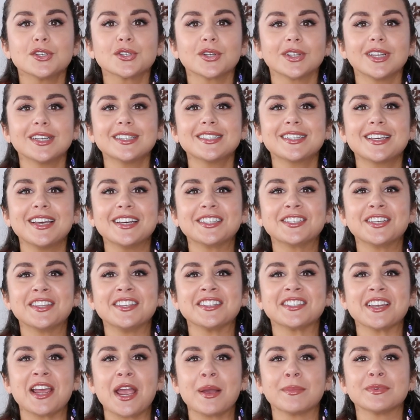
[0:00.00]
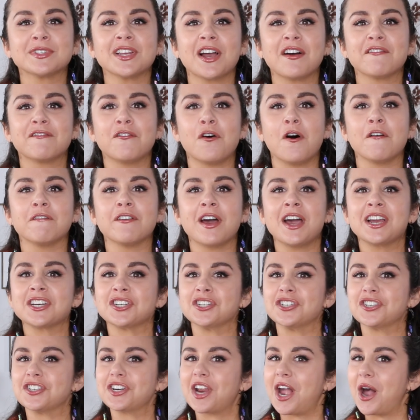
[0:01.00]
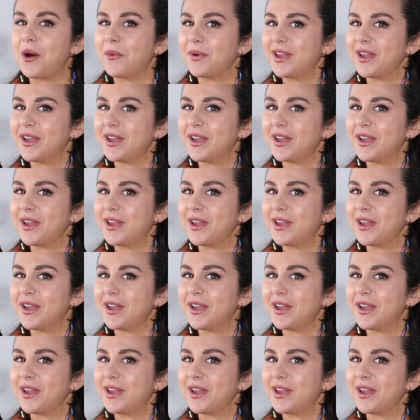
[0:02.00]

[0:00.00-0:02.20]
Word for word: So let's get to this Amazon fall fashion, shall